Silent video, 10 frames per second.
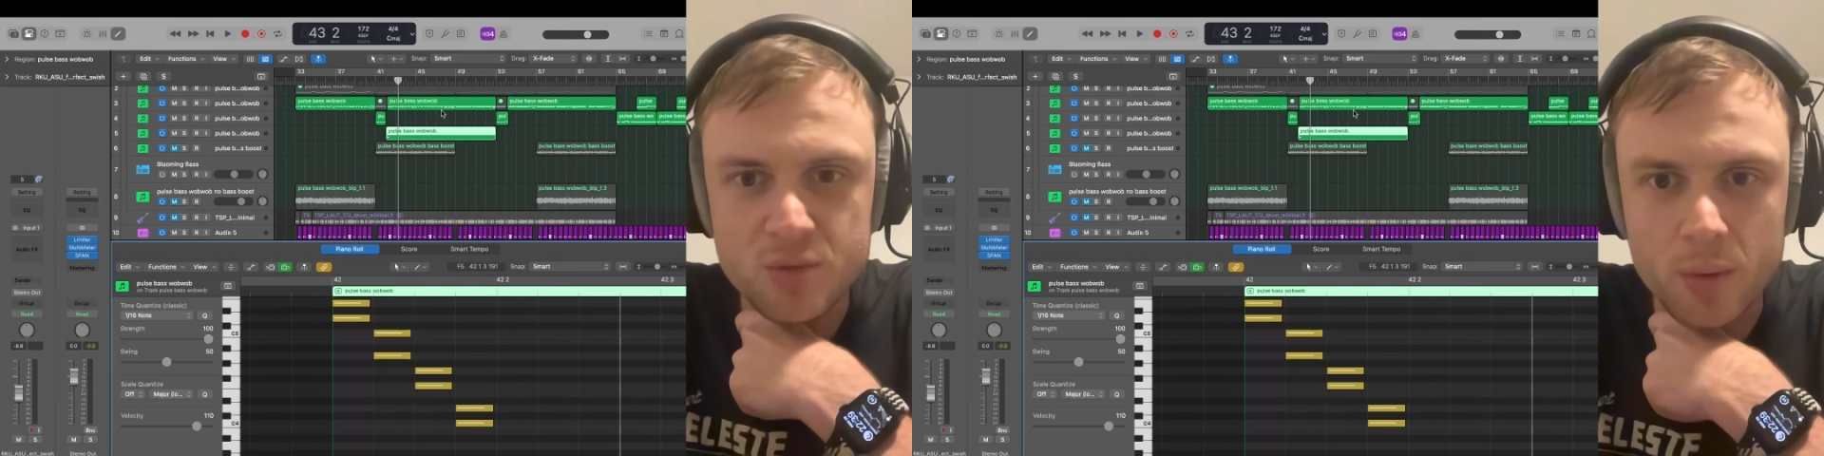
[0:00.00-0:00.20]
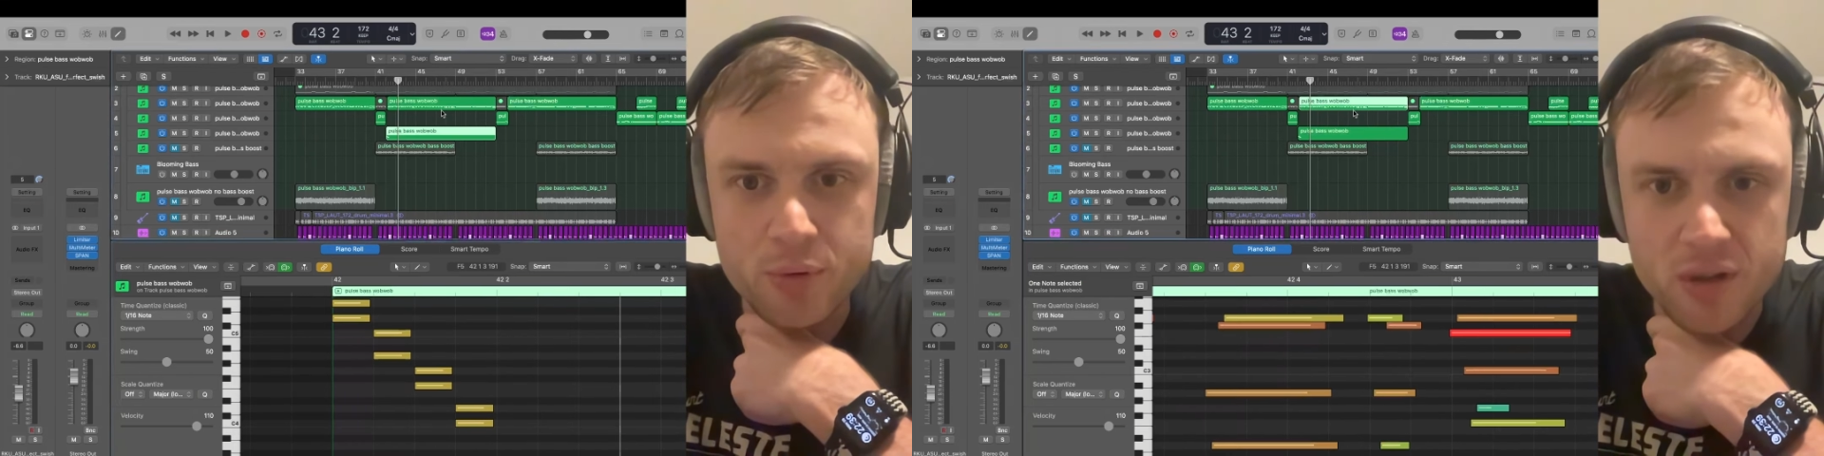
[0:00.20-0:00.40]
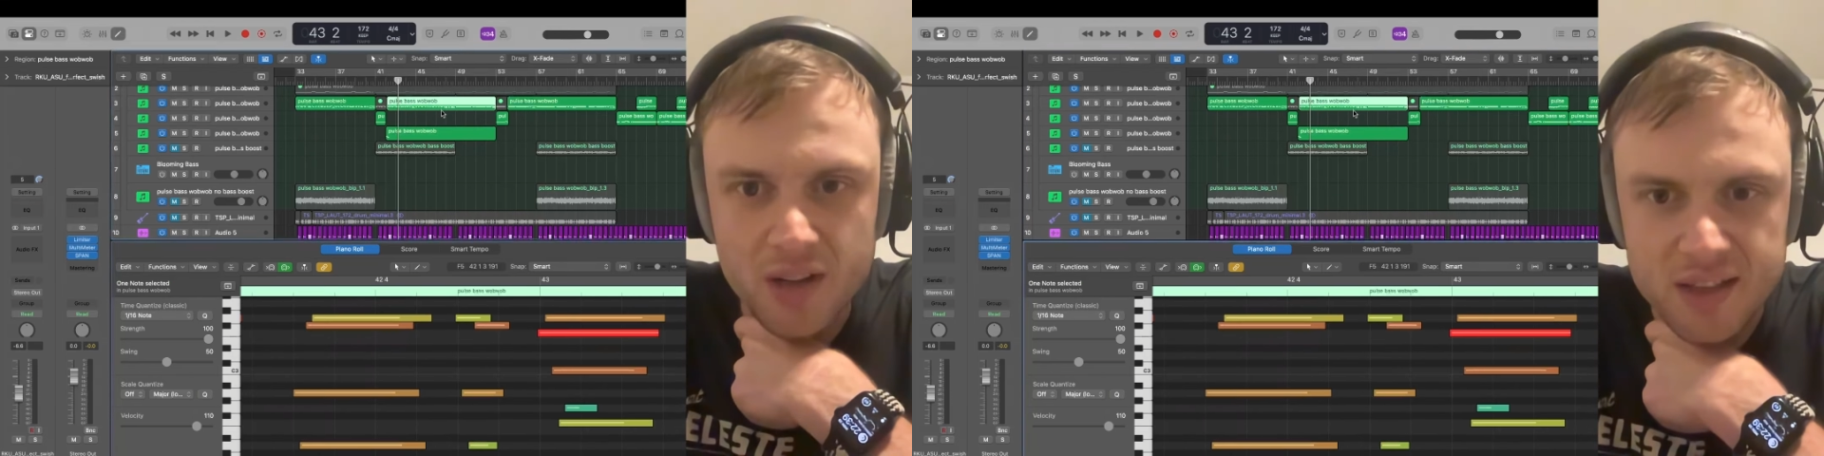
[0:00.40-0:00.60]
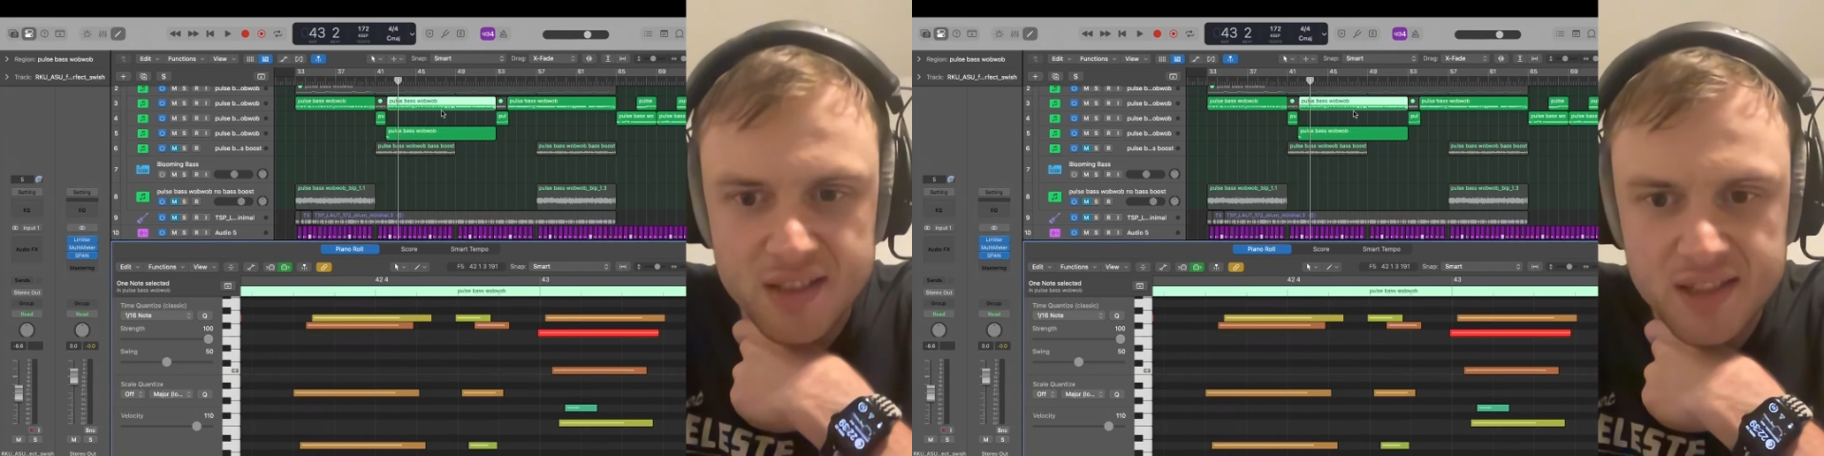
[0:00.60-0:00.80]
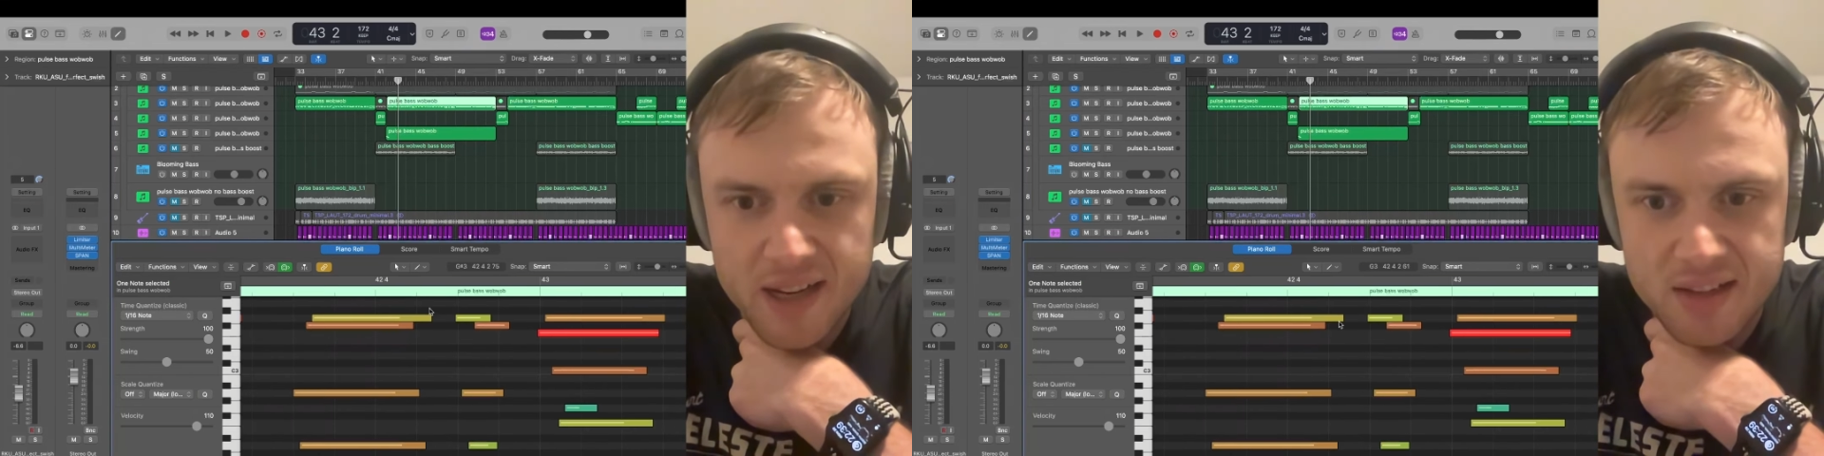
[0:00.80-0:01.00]
Well, I'm doing a lot of
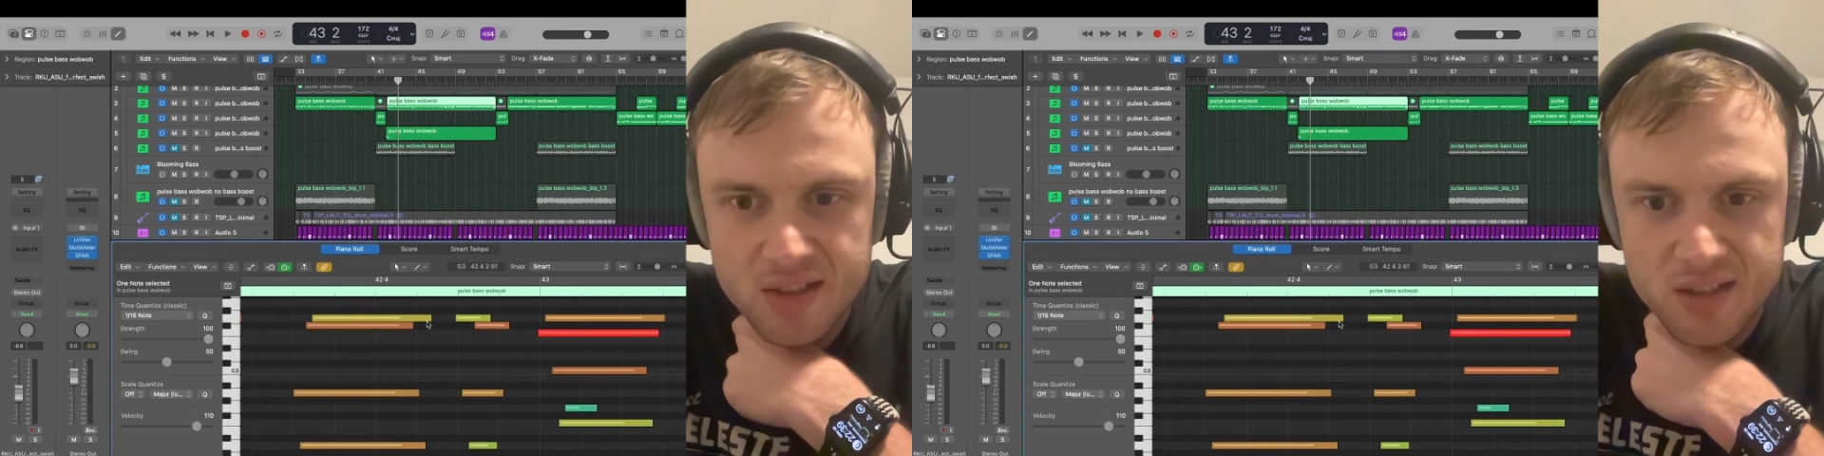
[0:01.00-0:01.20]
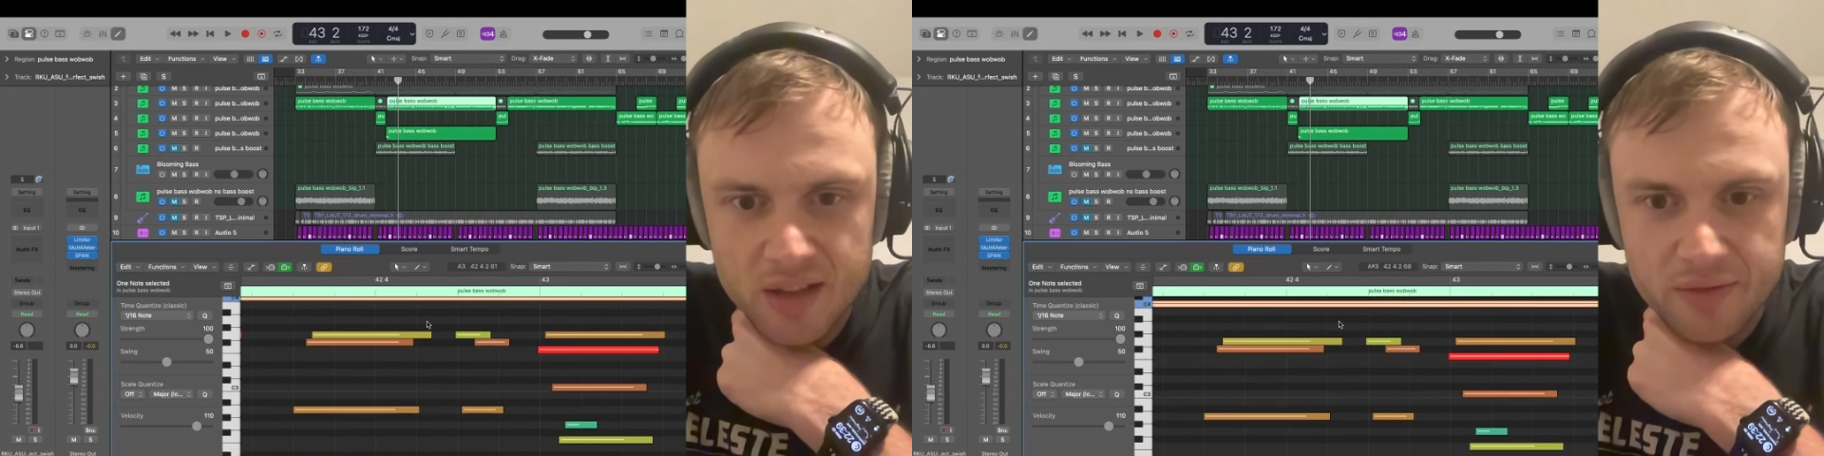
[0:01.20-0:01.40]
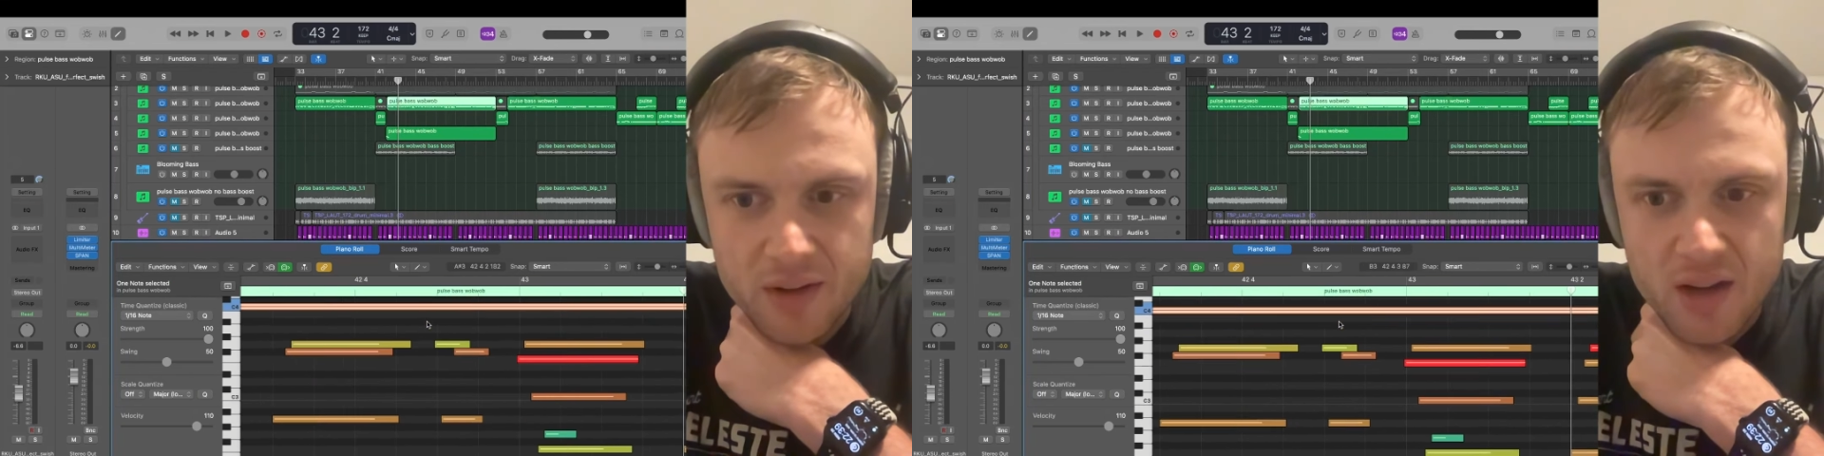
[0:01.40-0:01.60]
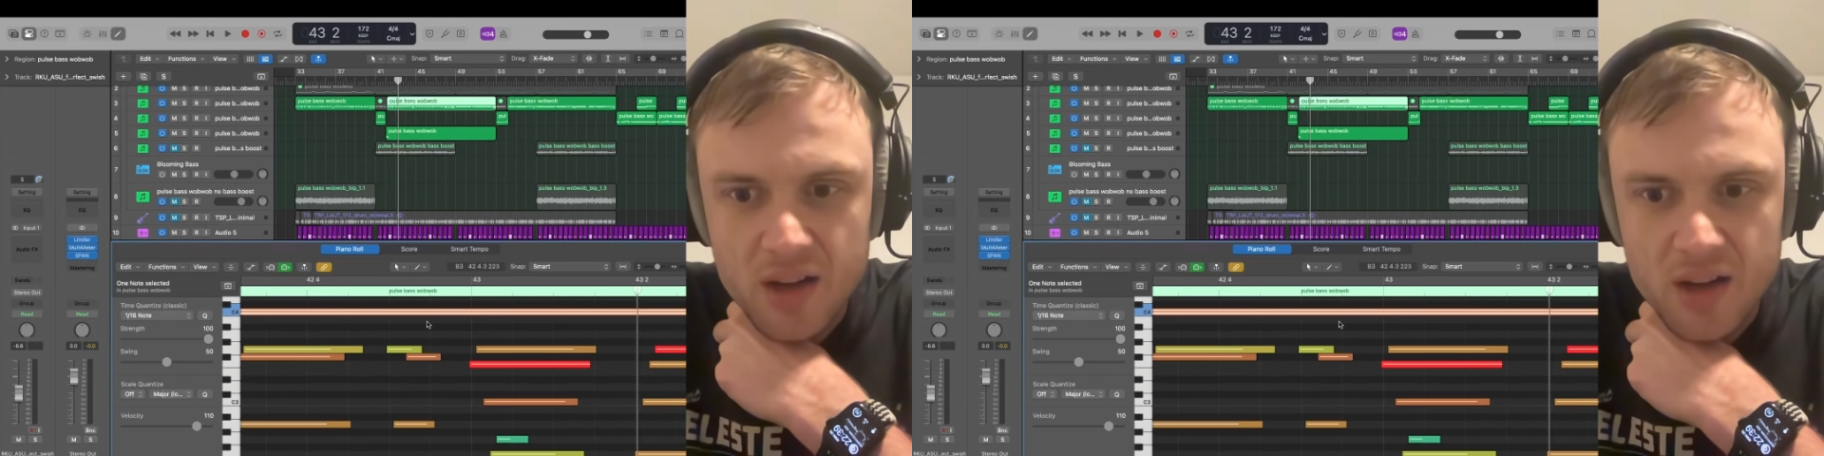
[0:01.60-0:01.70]
second stuff